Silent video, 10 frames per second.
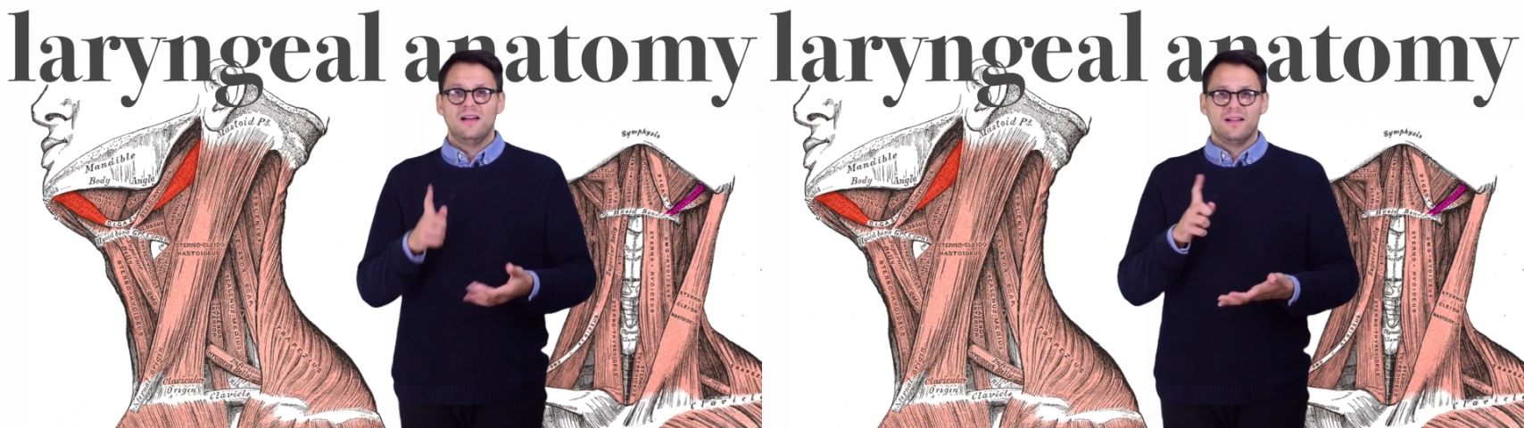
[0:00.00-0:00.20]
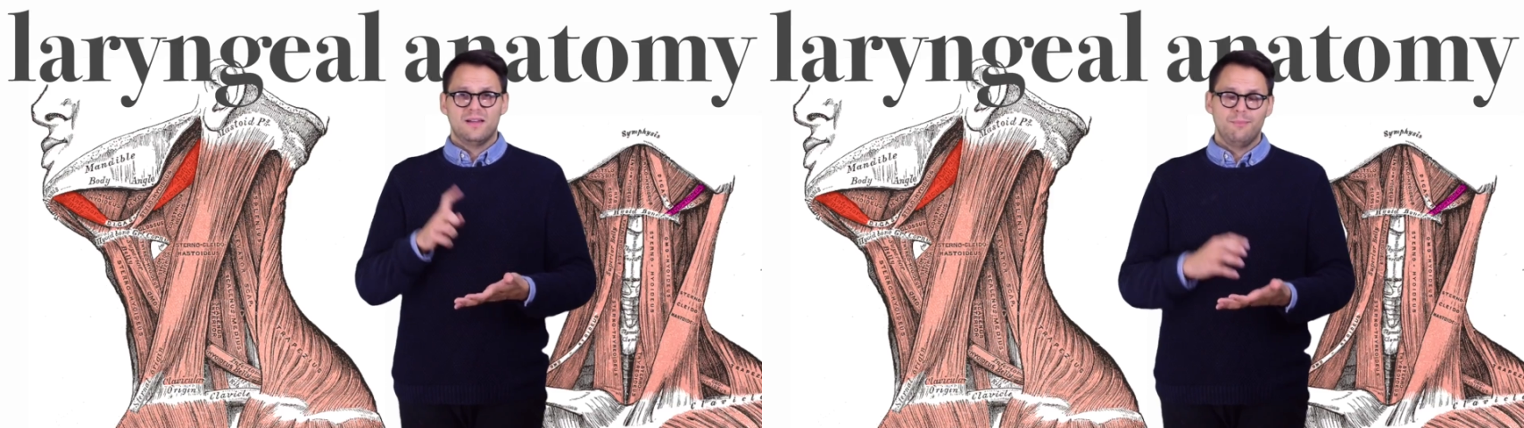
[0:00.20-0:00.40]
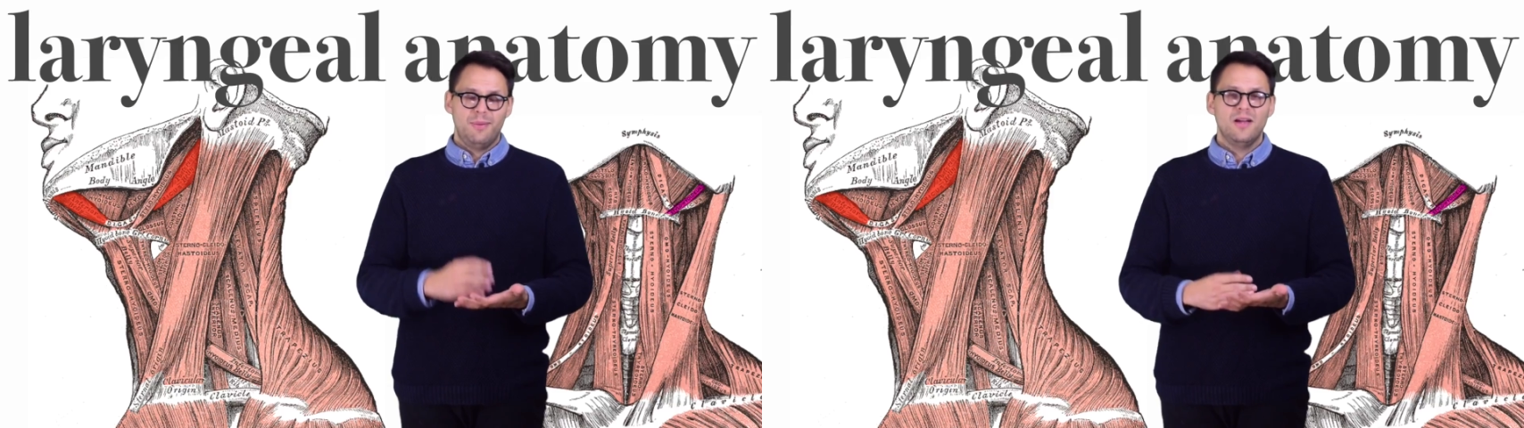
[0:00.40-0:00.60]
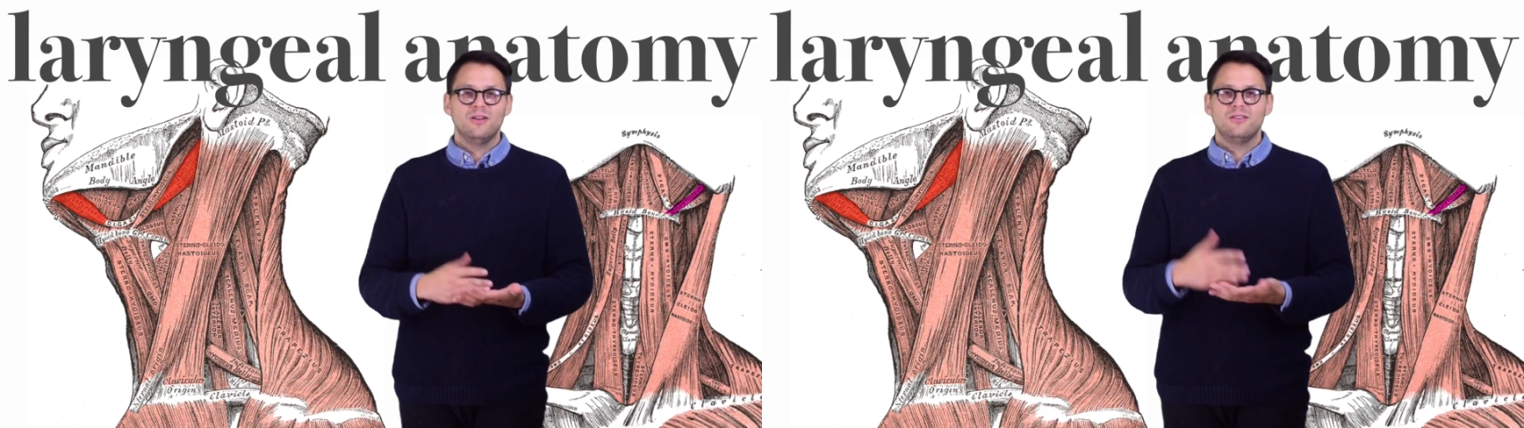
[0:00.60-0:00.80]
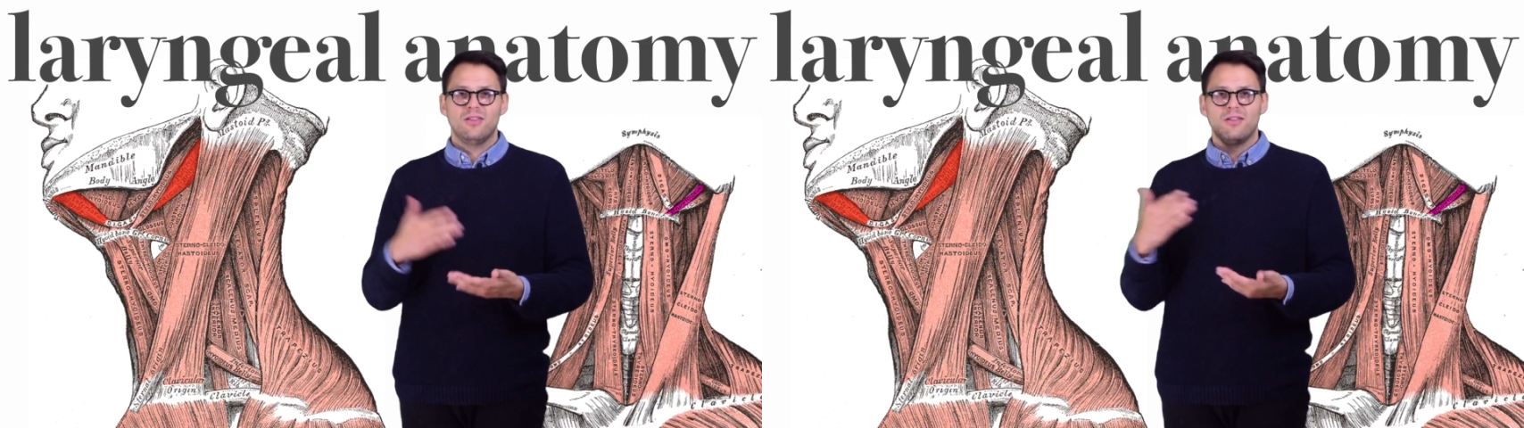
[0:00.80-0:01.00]

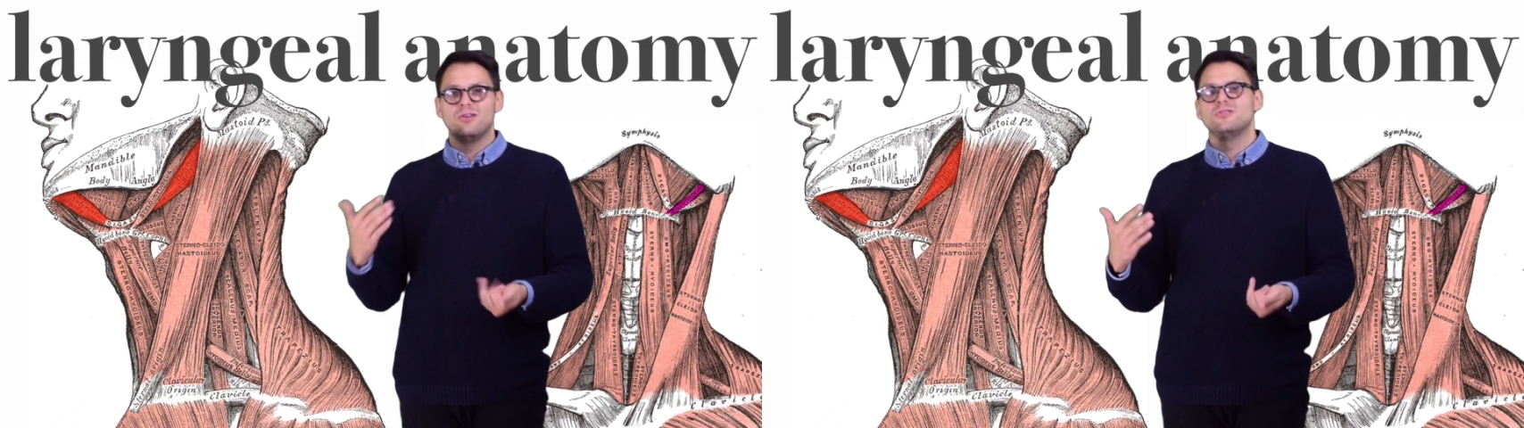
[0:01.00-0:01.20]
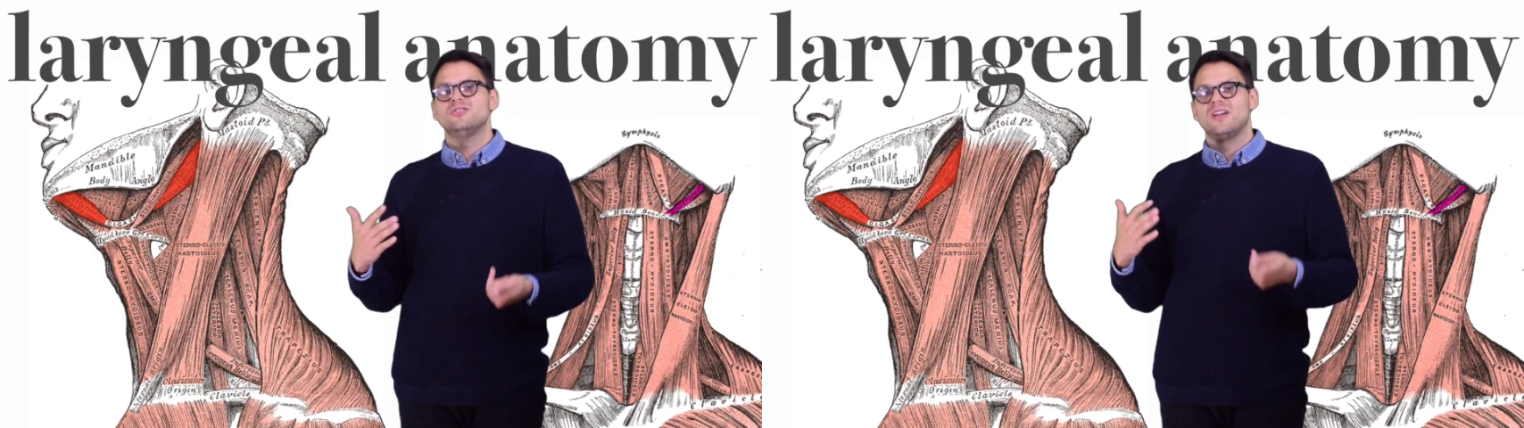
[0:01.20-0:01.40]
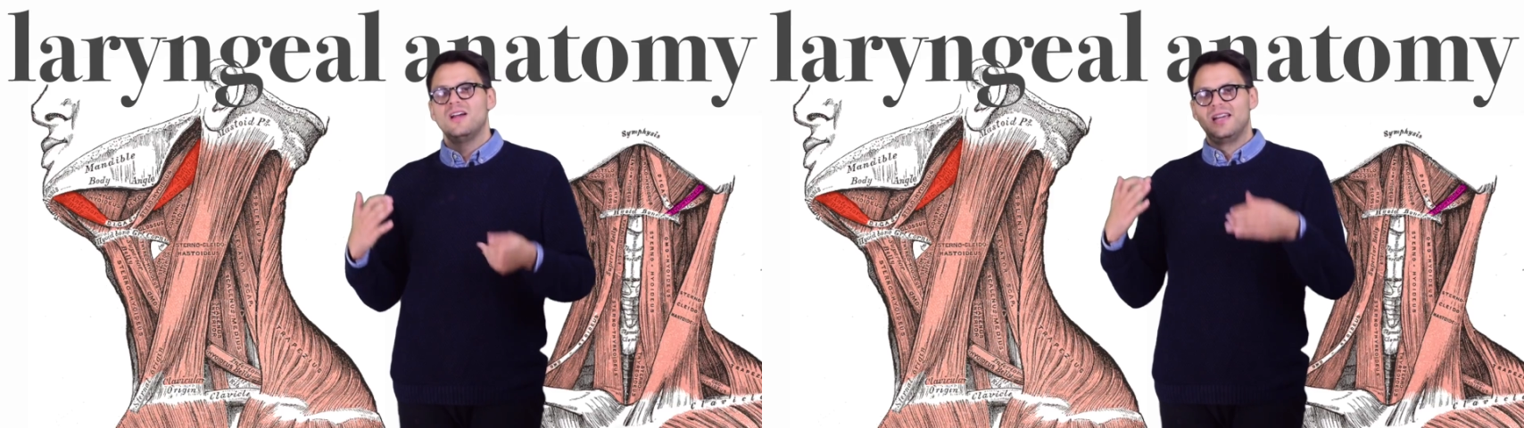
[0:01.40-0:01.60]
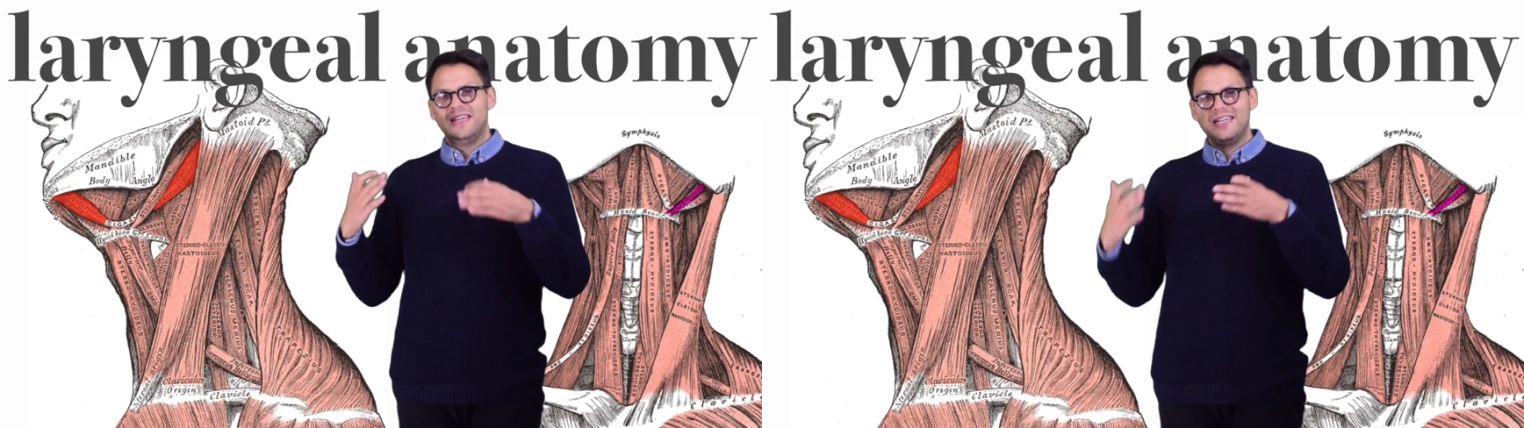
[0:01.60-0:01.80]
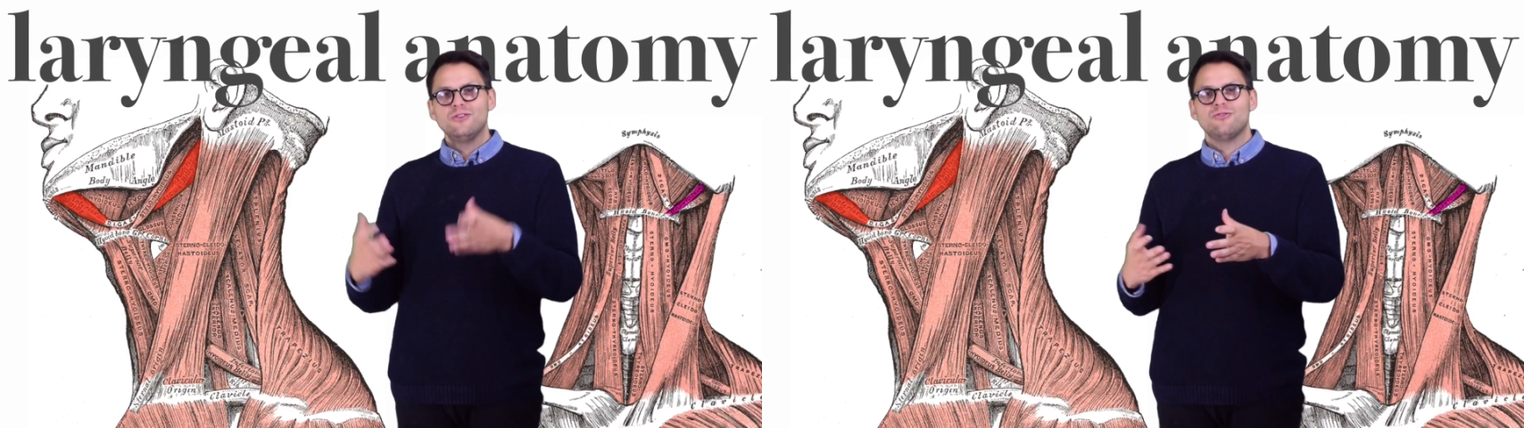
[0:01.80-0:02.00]
compared to those
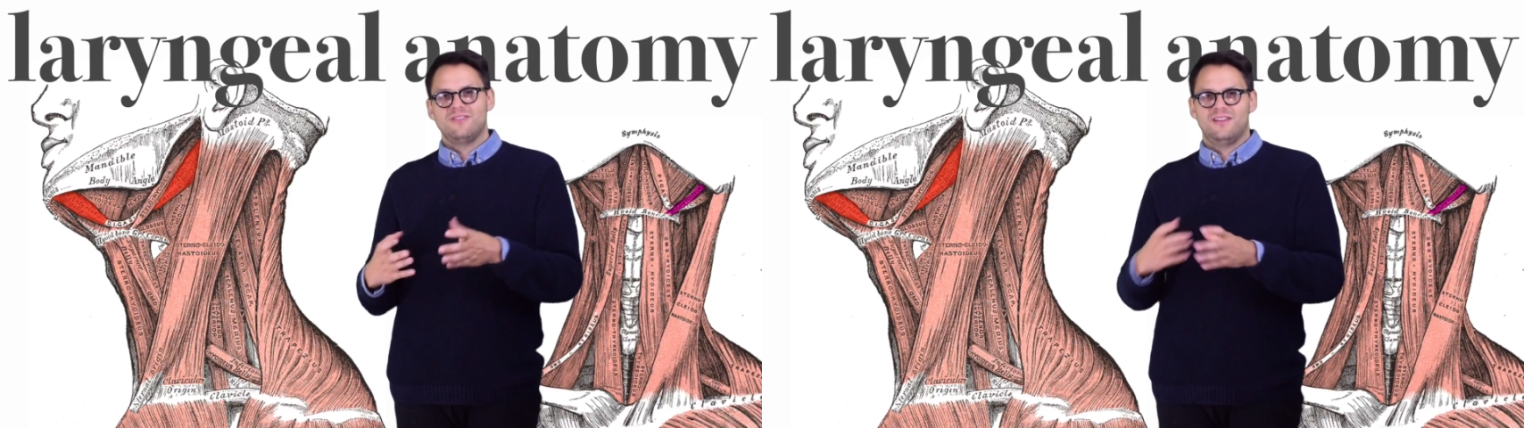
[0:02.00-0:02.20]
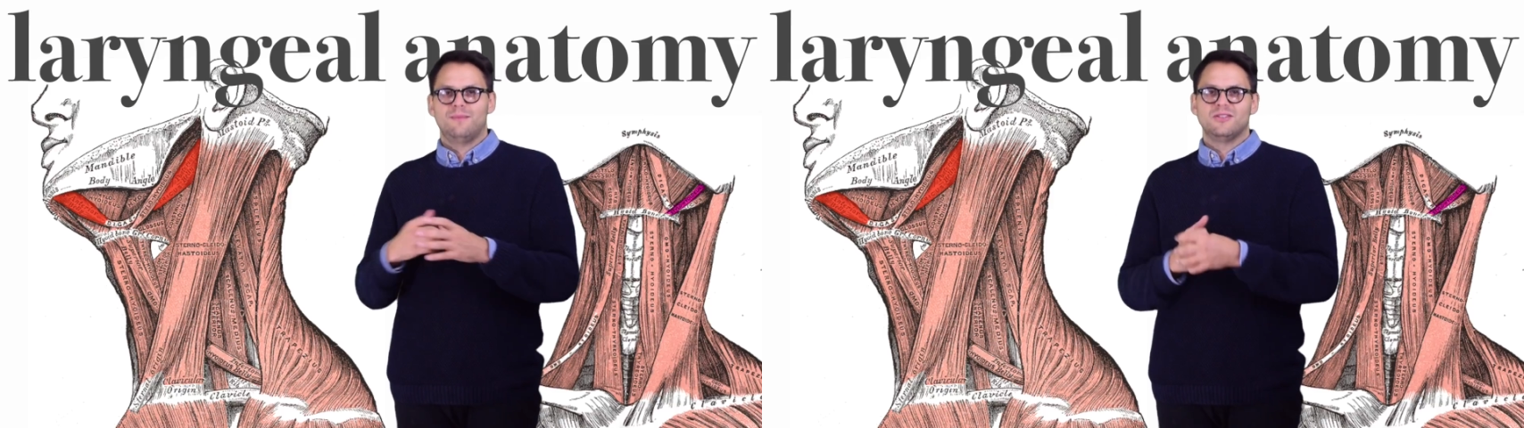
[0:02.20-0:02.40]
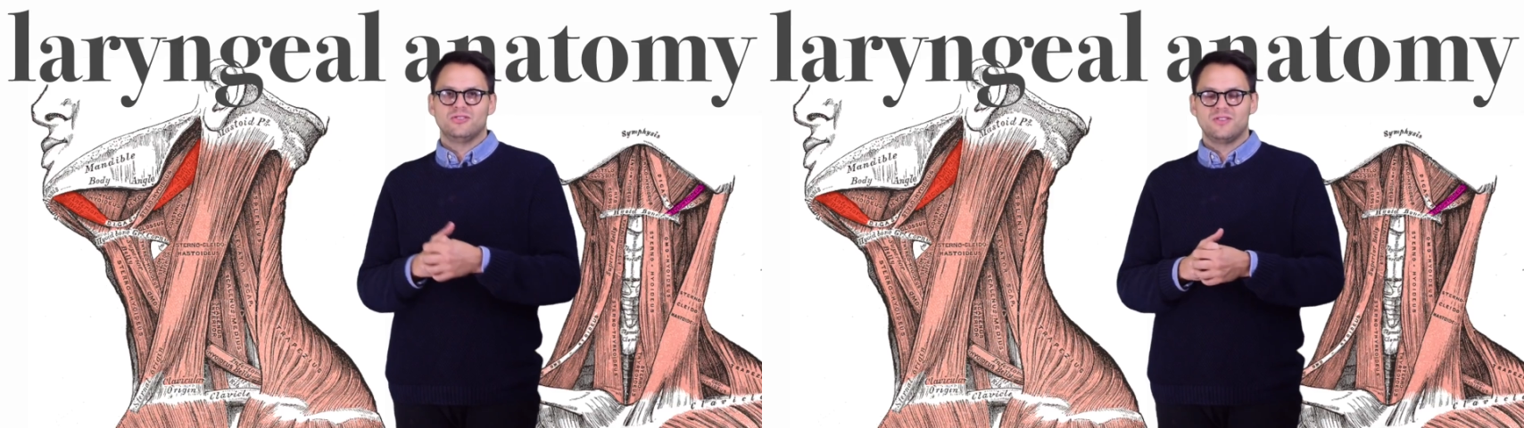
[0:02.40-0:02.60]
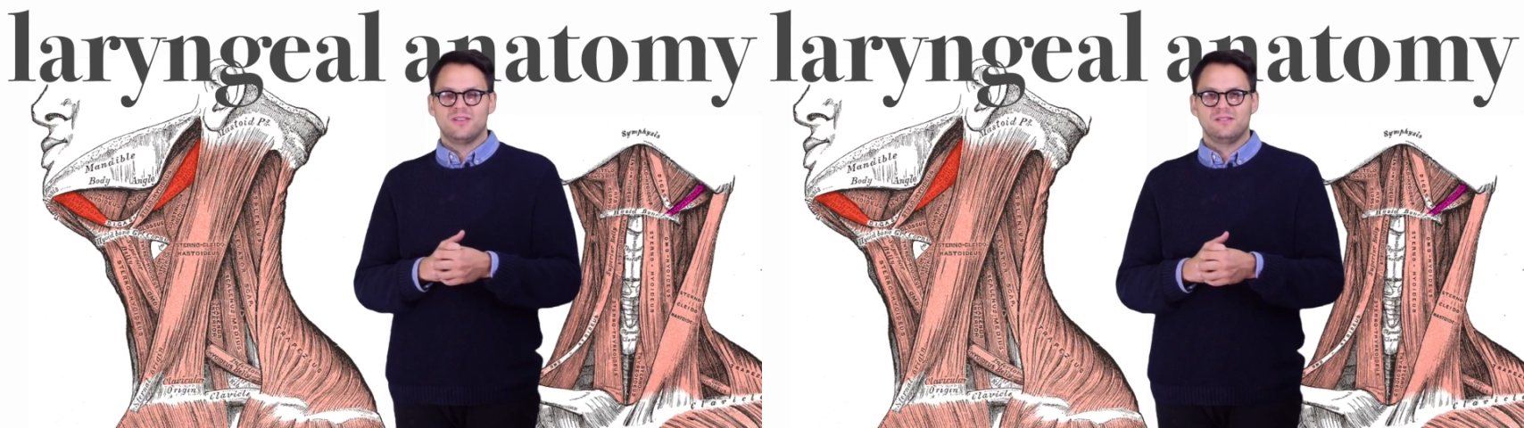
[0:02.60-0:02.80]
intrinsic muscles in the